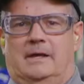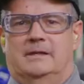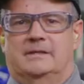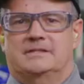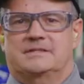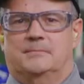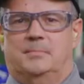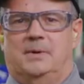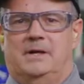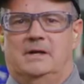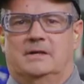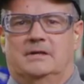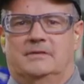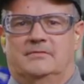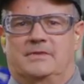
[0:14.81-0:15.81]
It is
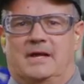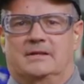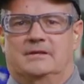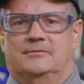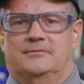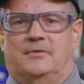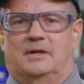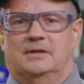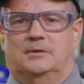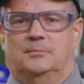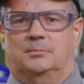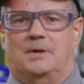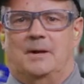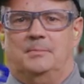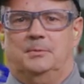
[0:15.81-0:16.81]
imperative that you follow
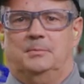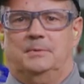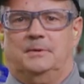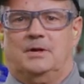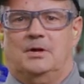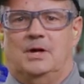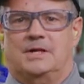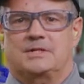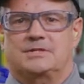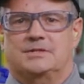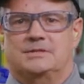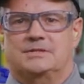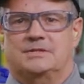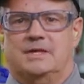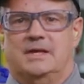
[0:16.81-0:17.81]
proper
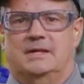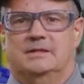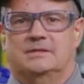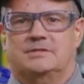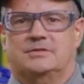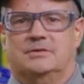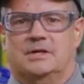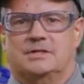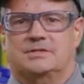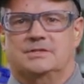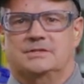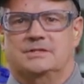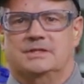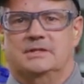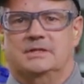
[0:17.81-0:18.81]
precautions and
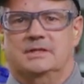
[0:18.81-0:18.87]
instructions in